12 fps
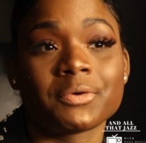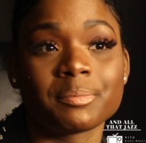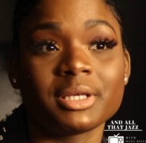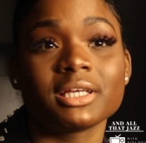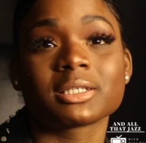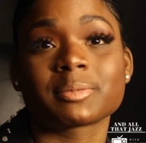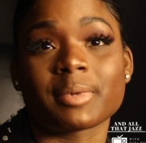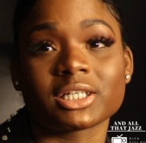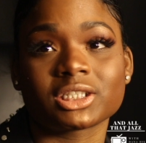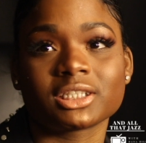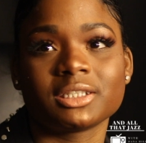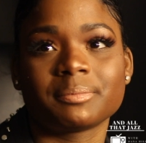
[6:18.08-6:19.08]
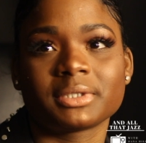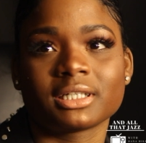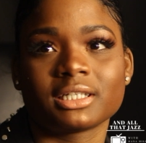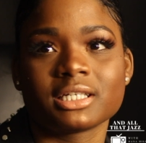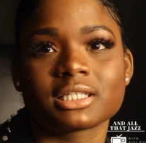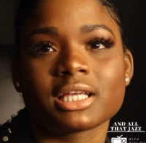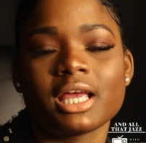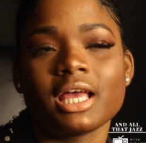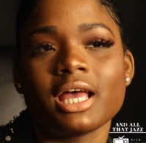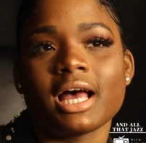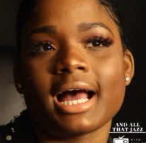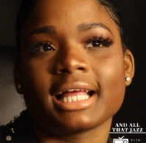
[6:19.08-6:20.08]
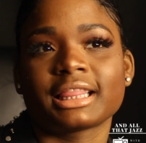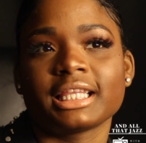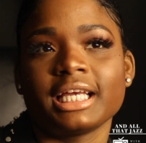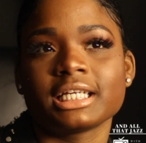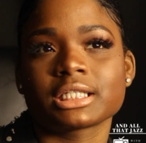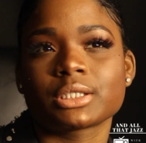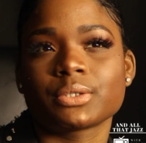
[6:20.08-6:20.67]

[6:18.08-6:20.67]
for me especially, because I think